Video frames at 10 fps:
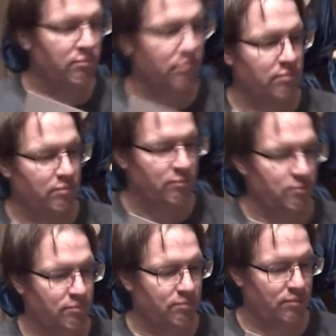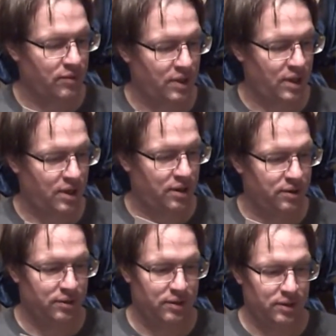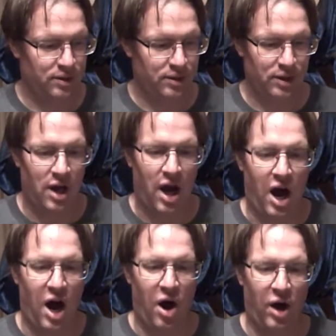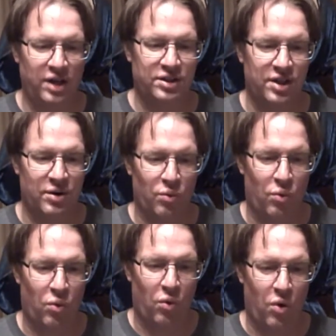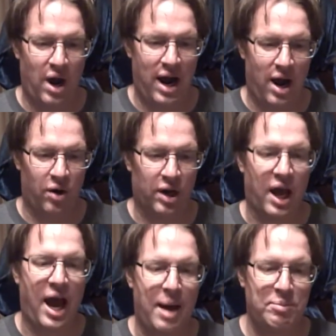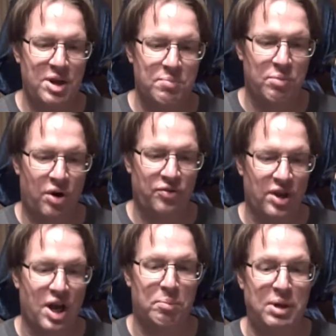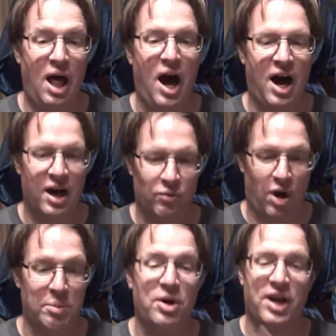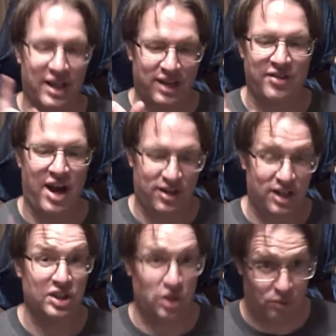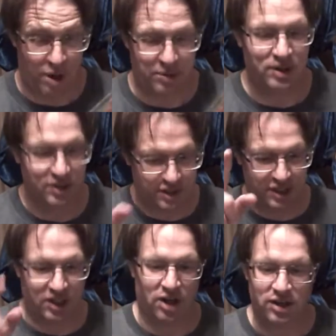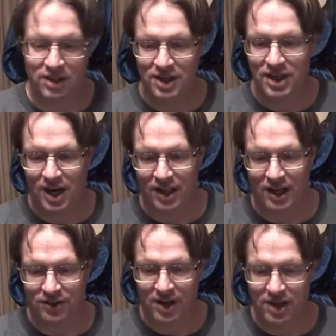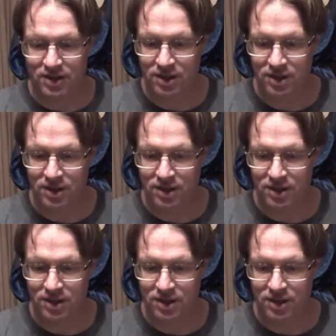It's kind of like JP's uh, oh, body I bag see. backpack. Wow. Okay. Happy birthday, Qapla', Robbie. Okay, I like that. That's good, Robbie. Klingon. I like that.